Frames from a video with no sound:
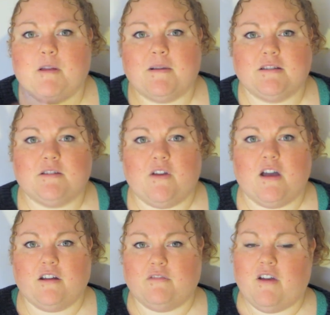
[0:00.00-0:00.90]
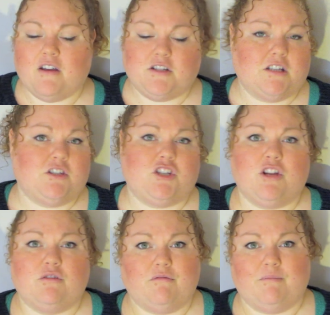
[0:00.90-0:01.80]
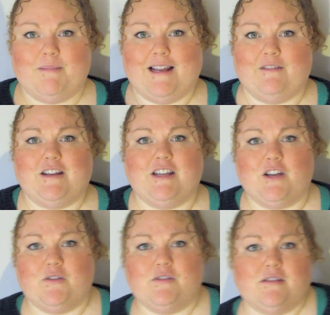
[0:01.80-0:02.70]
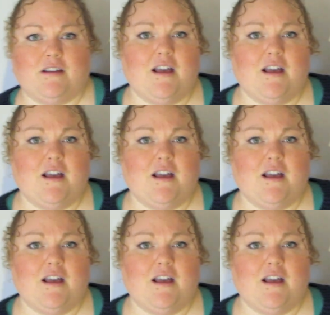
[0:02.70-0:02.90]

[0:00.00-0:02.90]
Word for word: You must have heard of her. She does journal and planner videos.